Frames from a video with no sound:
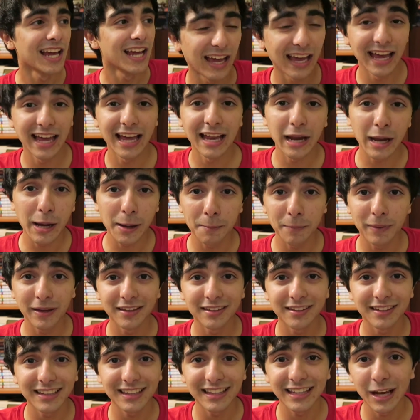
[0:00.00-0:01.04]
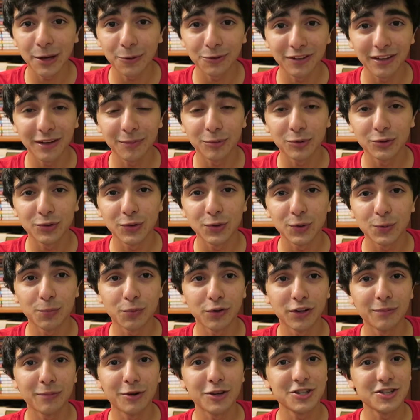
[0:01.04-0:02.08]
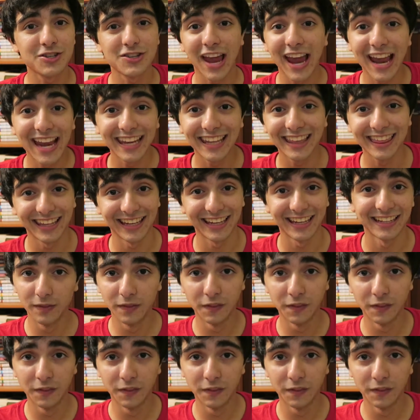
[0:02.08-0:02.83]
And basically I wasn't able to do pretty much anything.